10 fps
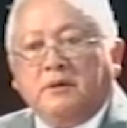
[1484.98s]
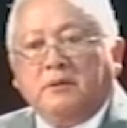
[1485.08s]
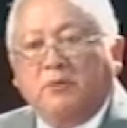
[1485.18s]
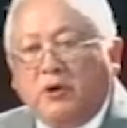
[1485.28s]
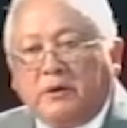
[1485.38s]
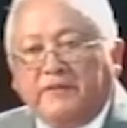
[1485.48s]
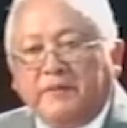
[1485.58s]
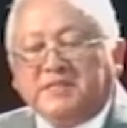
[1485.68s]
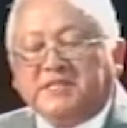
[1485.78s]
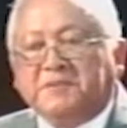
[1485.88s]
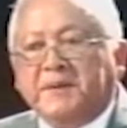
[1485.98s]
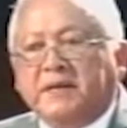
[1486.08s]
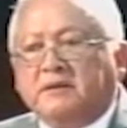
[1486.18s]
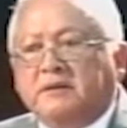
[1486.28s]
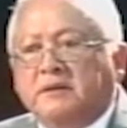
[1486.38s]
Moreover, Mr.
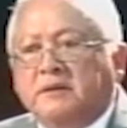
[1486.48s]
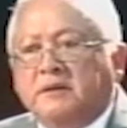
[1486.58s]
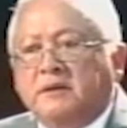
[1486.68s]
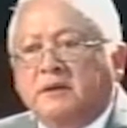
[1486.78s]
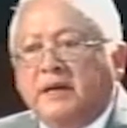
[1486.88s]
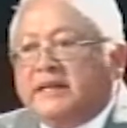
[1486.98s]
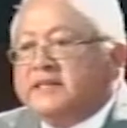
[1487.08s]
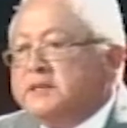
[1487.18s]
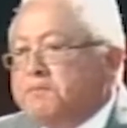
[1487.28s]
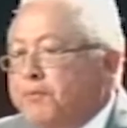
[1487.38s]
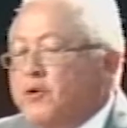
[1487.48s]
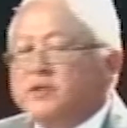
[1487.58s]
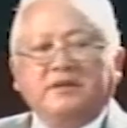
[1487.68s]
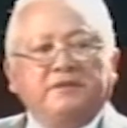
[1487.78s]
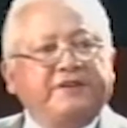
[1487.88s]
Speaker, it is
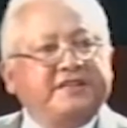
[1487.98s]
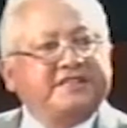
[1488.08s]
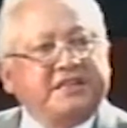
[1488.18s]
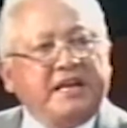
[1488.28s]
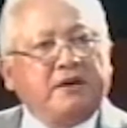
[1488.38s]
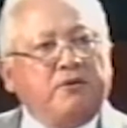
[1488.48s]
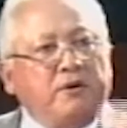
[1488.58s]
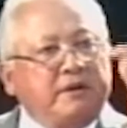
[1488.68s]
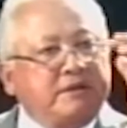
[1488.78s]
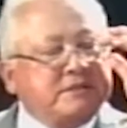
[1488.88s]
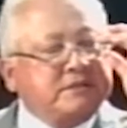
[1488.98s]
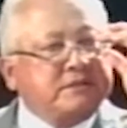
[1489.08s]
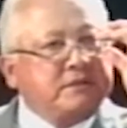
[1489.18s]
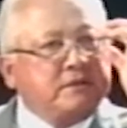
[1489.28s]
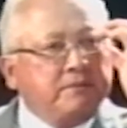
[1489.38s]
important for the stakeholders
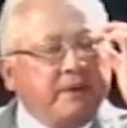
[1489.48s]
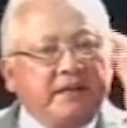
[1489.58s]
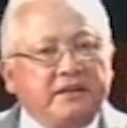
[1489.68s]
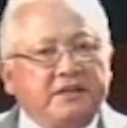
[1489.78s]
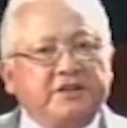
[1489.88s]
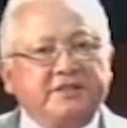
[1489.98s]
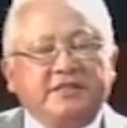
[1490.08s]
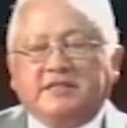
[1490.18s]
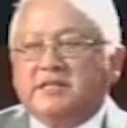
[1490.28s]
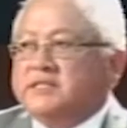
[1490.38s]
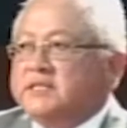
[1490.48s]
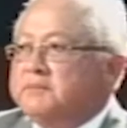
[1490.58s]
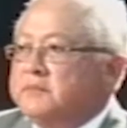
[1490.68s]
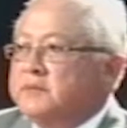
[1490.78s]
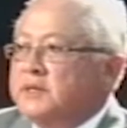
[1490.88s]
within the justice system
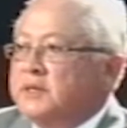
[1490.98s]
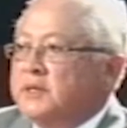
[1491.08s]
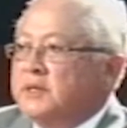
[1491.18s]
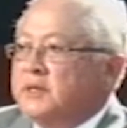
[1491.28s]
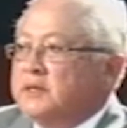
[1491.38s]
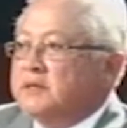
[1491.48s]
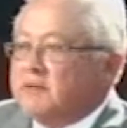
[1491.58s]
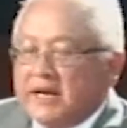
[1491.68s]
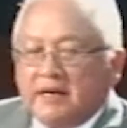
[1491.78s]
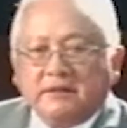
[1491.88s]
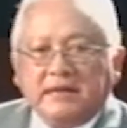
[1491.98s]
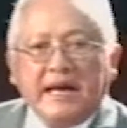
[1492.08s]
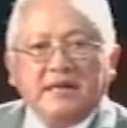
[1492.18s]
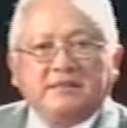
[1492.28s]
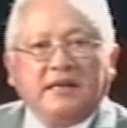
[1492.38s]
to
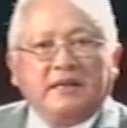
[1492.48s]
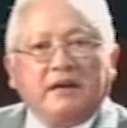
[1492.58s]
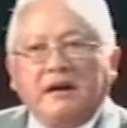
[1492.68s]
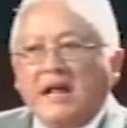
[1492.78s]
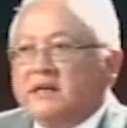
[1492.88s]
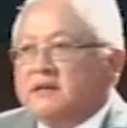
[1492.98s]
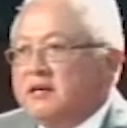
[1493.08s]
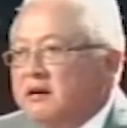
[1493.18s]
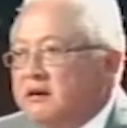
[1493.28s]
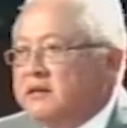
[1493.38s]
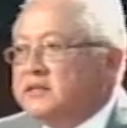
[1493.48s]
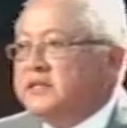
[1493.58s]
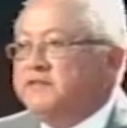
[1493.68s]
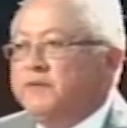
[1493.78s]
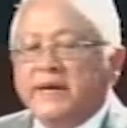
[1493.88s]
recognize that there are
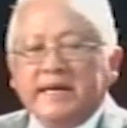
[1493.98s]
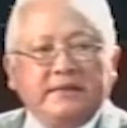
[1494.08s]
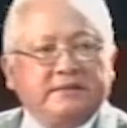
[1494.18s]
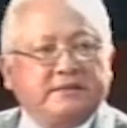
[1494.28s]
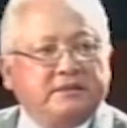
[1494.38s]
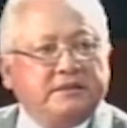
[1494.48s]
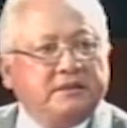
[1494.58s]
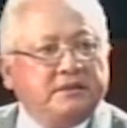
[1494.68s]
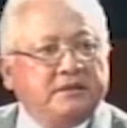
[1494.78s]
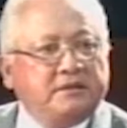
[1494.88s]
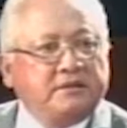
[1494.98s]
alternative ways to